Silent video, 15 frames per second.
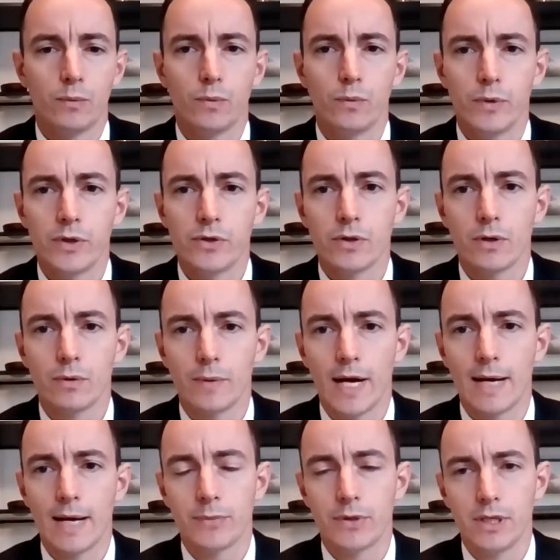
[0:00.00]
We sort of
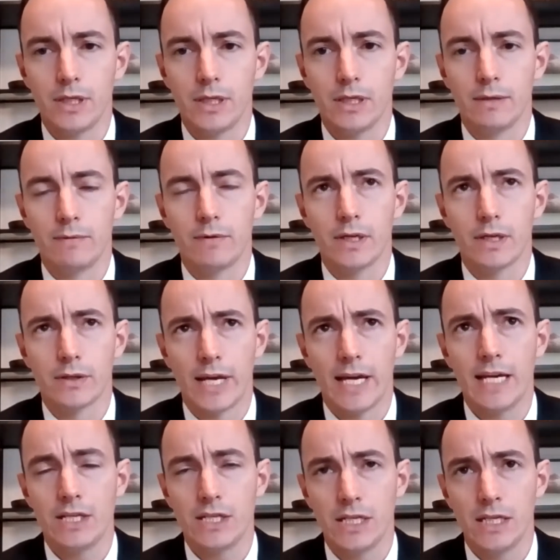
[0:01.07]
wrap the
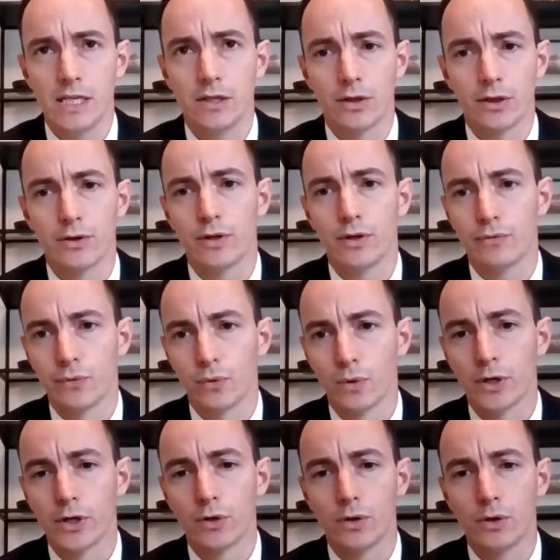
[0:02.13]
18 to
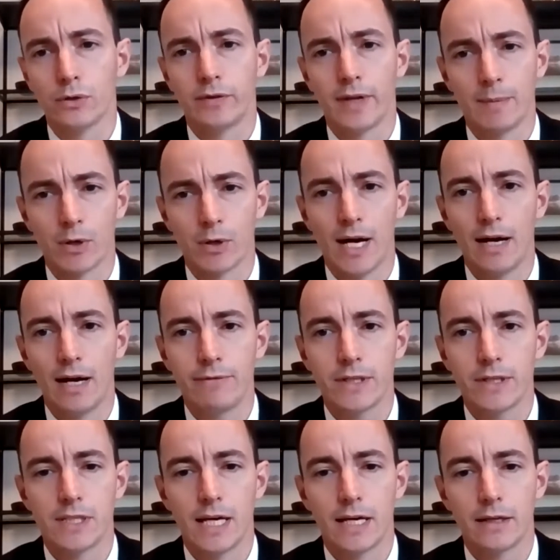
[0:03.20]
34-year-old demographic
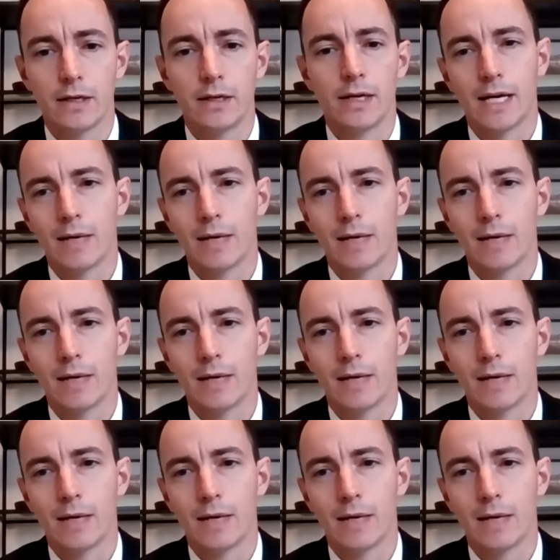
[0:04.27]
together,